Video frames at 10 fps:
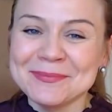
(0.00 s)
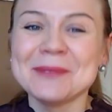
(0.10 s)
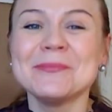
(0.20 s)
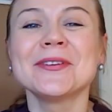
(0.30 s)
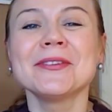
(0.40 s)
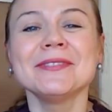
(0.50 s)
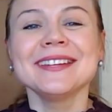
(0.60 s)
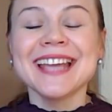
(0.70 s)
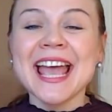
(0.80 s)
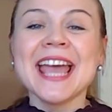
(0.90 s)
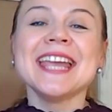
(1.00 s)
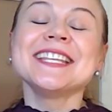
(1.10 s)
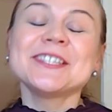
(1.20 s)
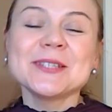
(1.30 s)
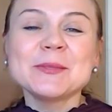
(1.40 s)
tip number three,
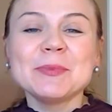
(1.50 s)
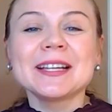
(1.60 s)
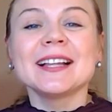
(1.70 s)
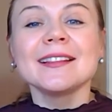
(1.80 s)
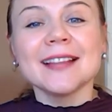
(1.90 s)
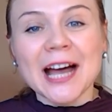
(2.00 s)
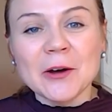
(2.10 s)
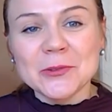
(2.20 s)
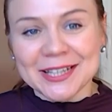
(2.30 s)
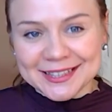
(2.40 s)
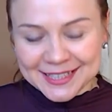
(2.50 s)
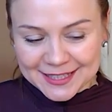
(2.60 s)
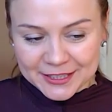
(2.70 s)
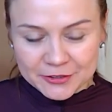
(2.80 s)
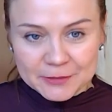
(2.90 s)
is to speak loud and
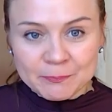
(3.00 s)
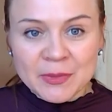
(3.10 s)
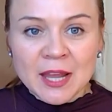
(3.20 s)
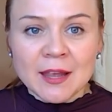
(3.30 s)
clear.